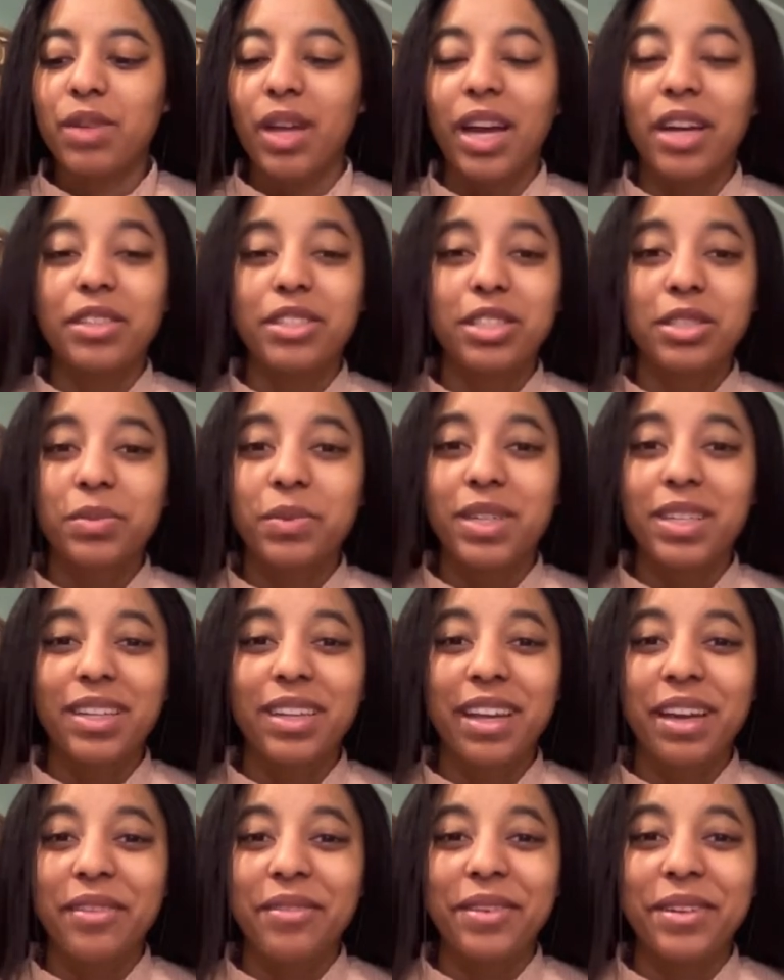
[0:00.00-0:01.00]
just want to
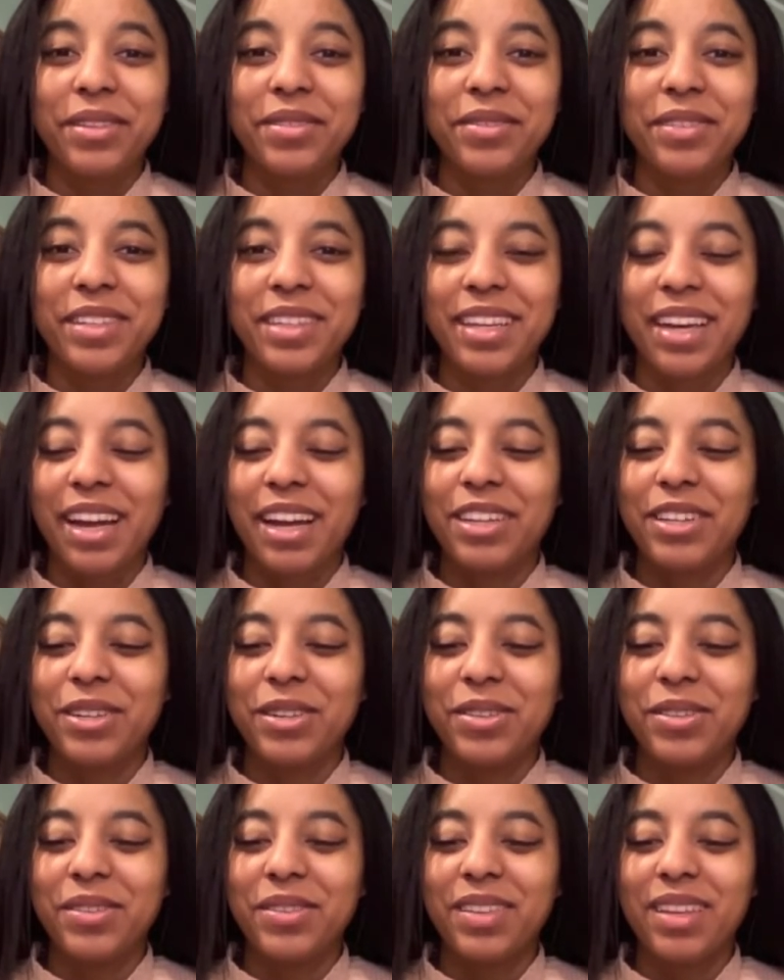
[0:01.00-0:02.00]
get rid of it. Like,
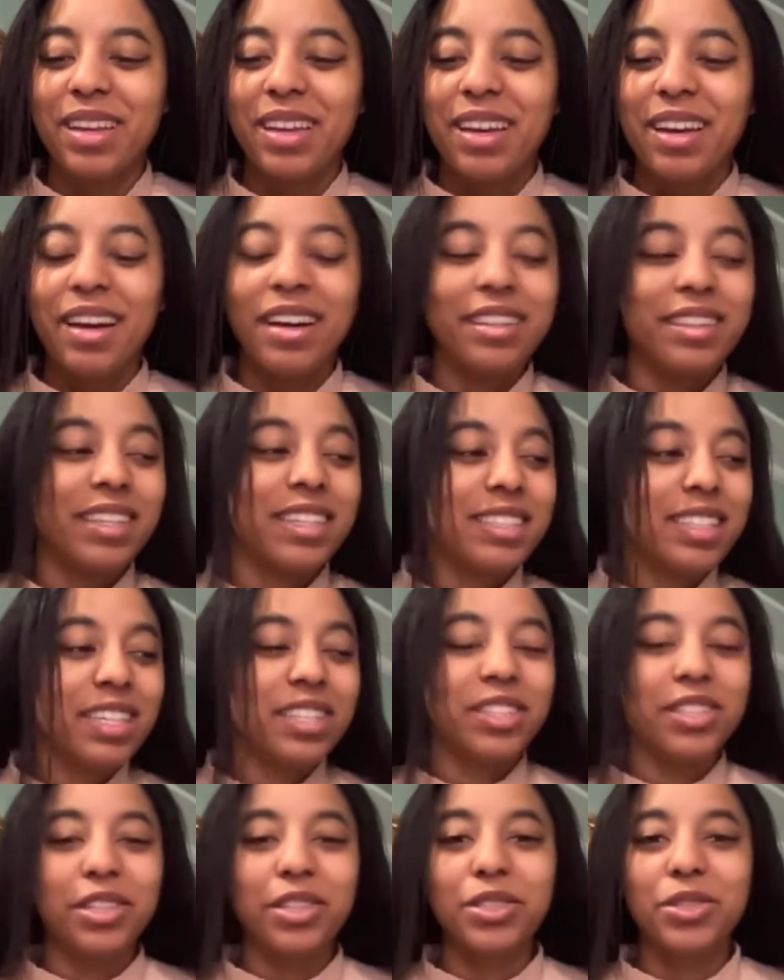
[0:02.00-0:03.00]
Unless I
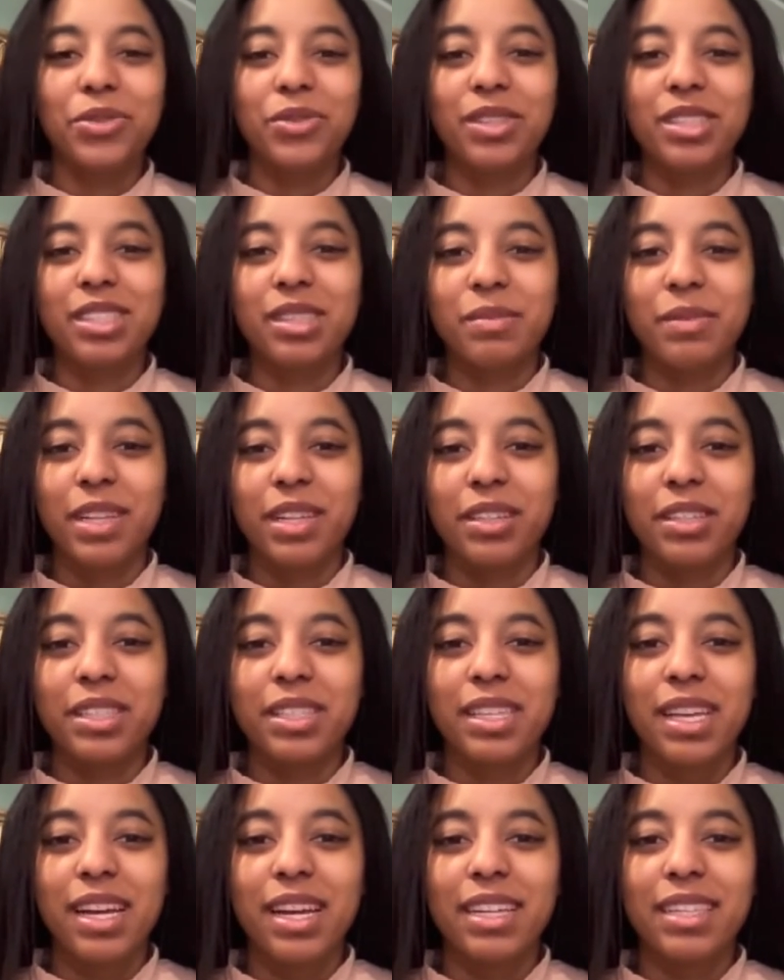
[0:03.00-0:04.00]
start doing some nail
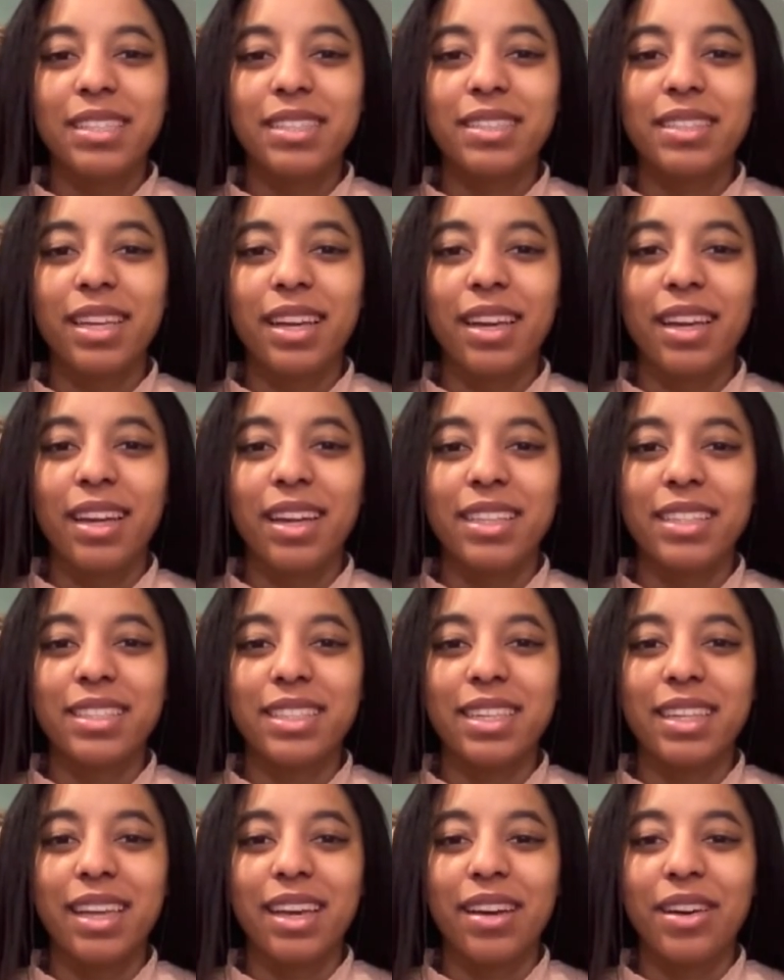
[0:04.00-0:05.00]
designs and I
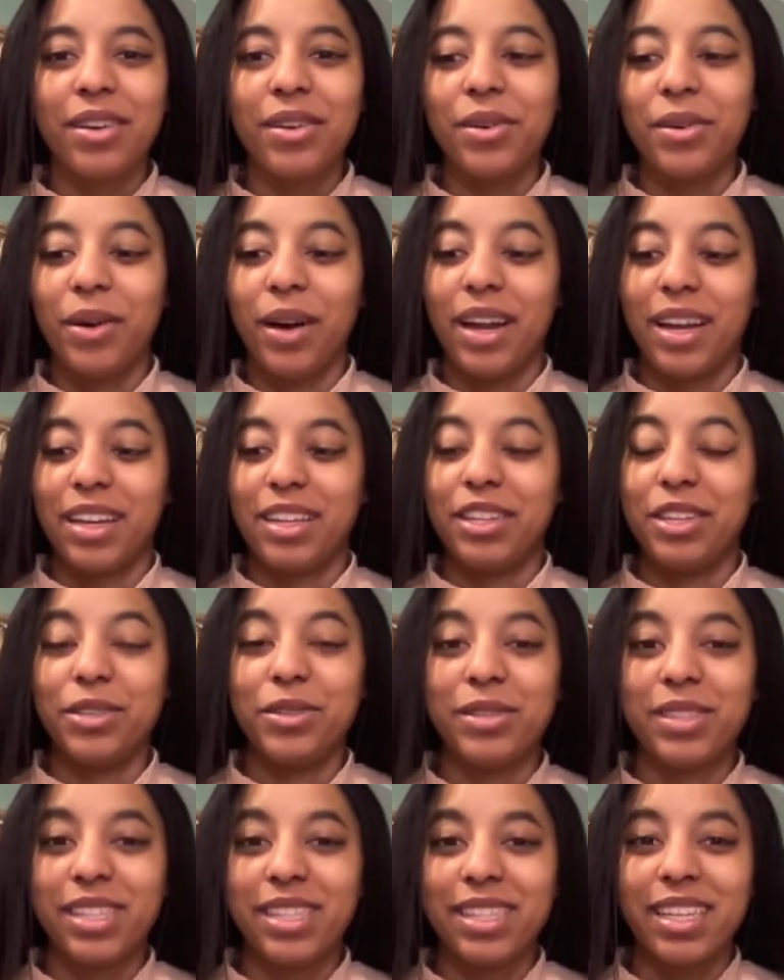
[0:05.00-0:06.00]
see that, oh, I can
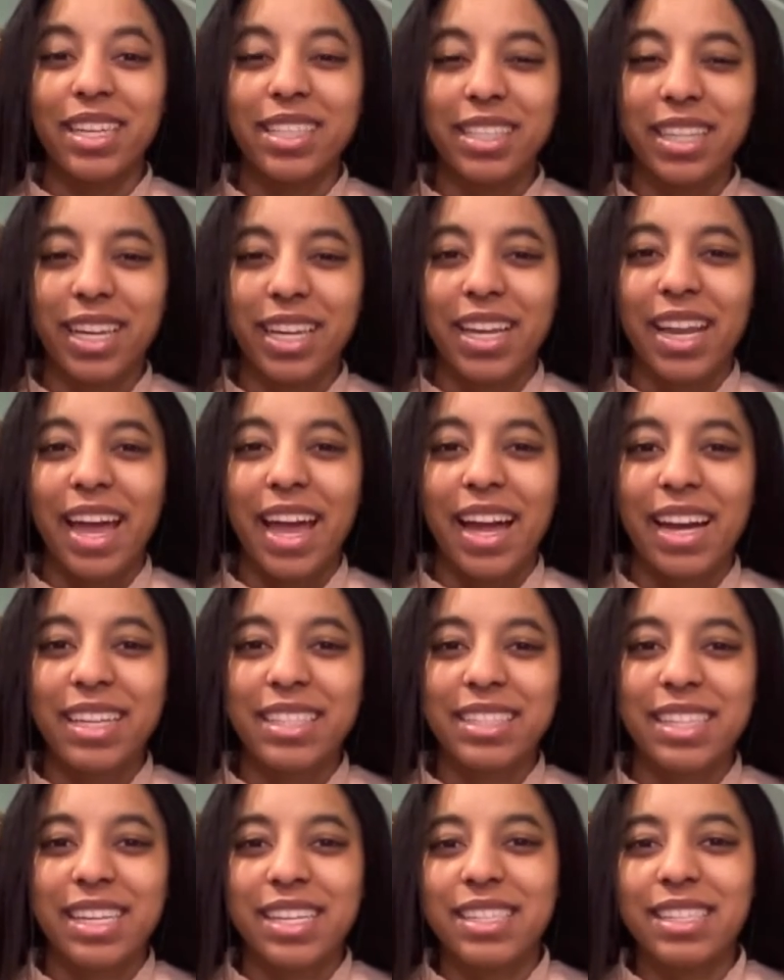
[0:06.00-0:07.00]
use this as like an
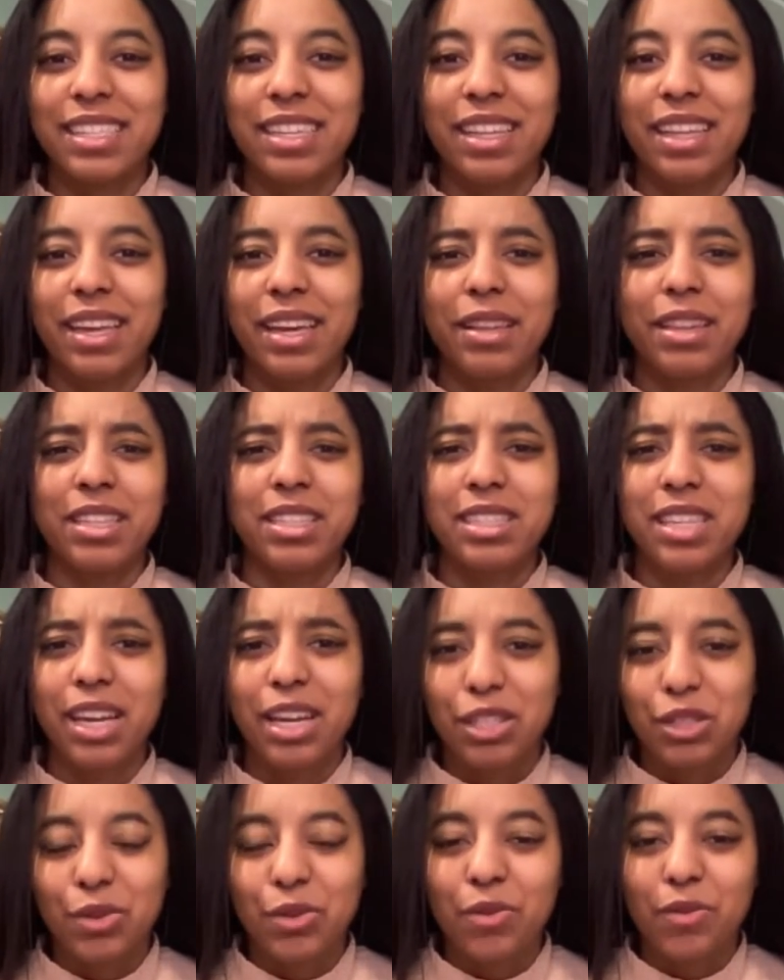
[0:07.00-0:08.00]
accent. So like, let's say I
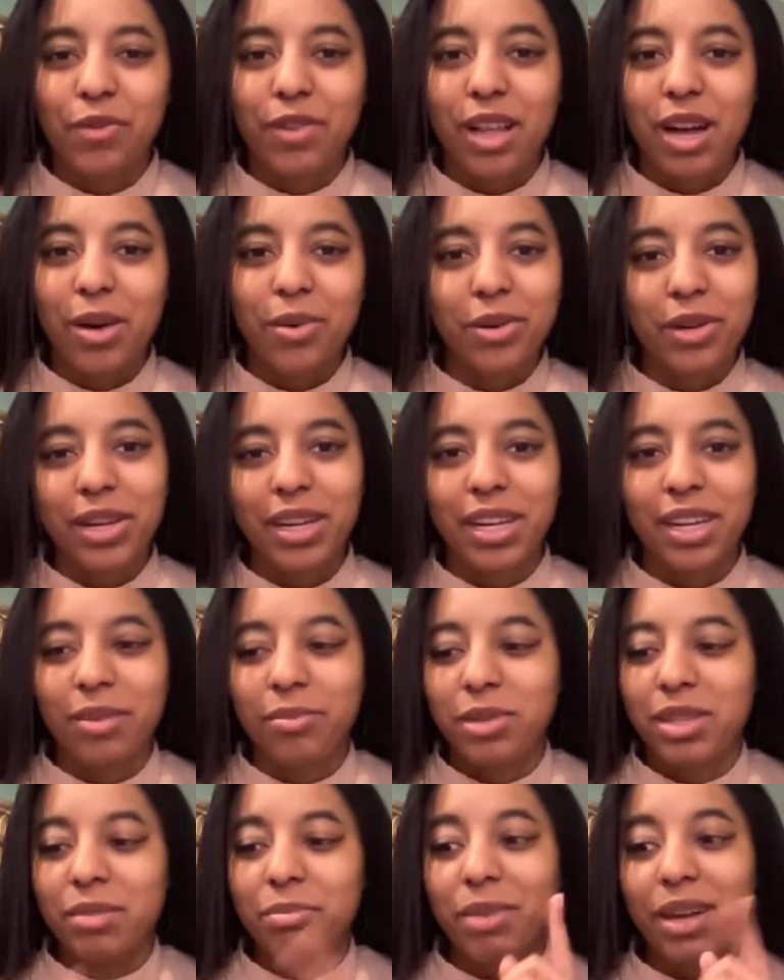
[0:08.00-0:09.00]
do a flower, it could
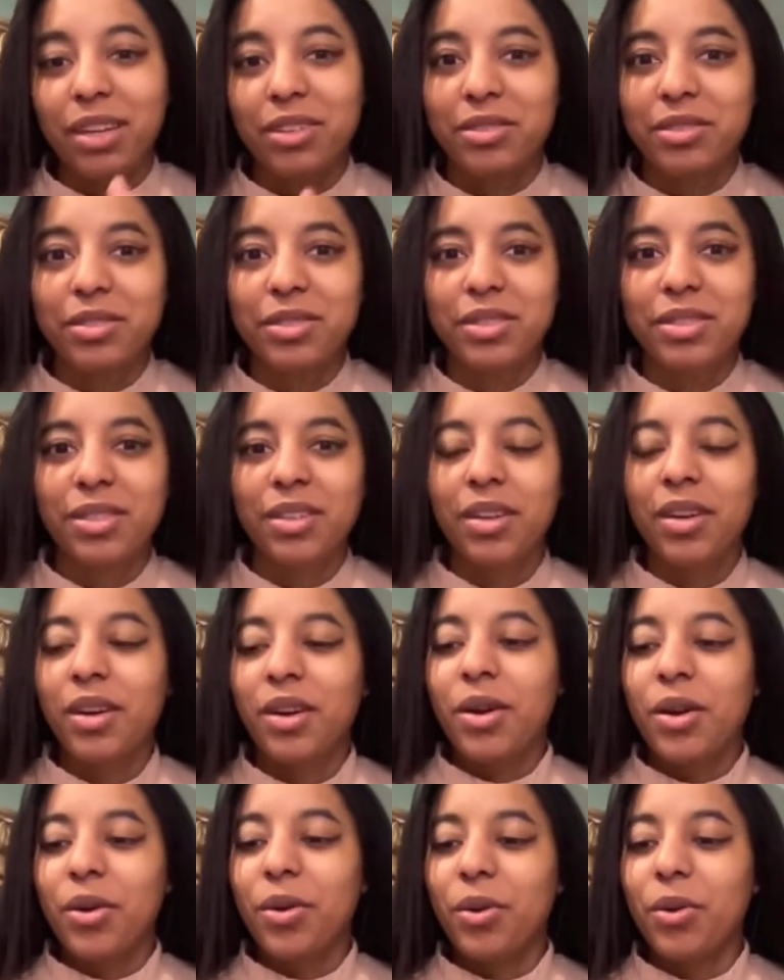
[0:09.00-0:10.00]
be the petals
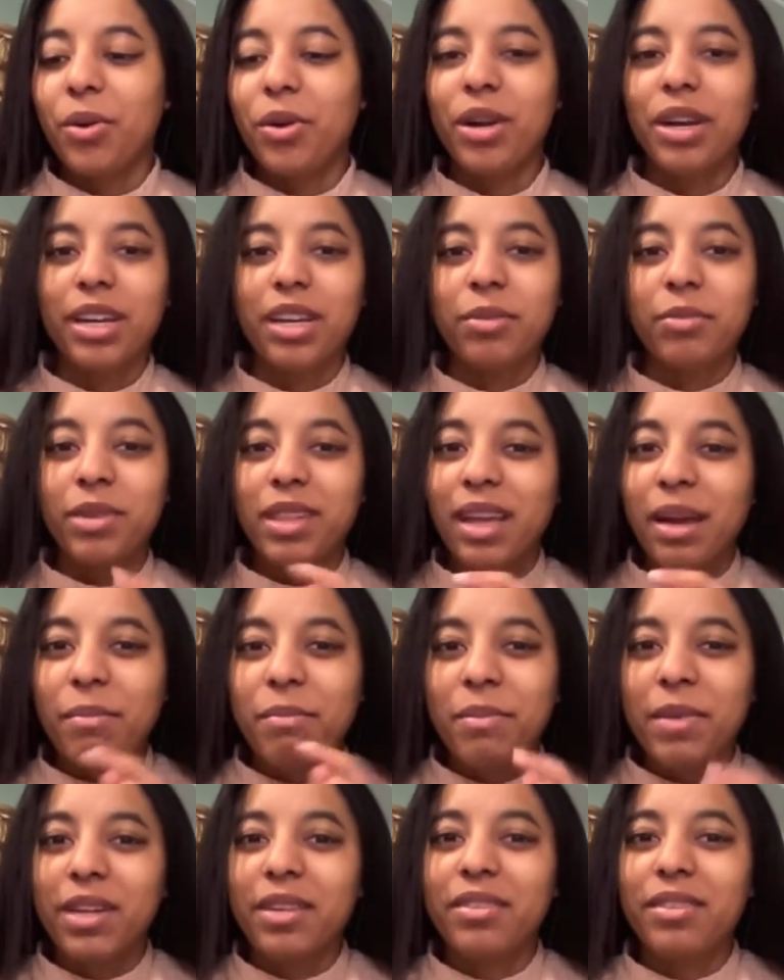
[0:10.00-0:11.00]
or it could be that
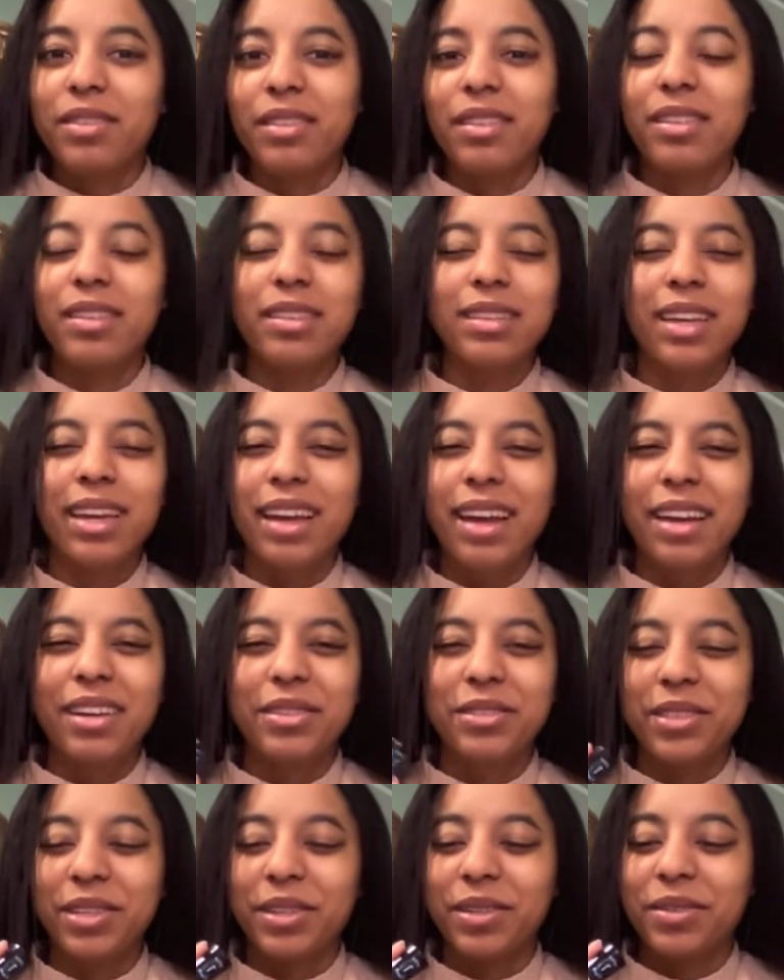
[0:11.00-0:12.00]
middle. Like, I don't
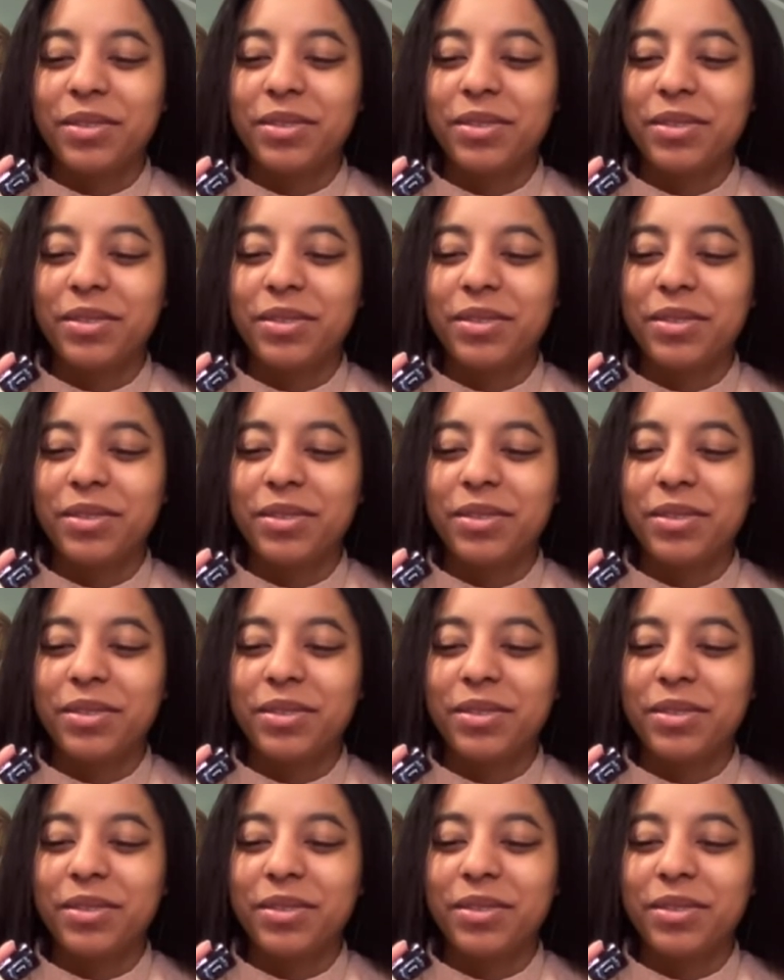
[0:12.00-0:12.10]
know.